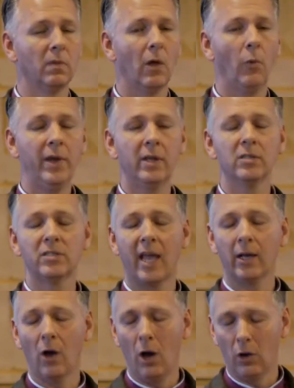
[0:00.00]
that we can
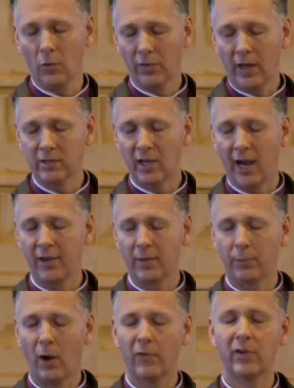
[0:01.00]
say along with Isaiah
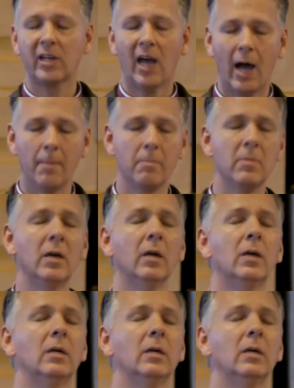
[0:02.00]
the prophet, Come,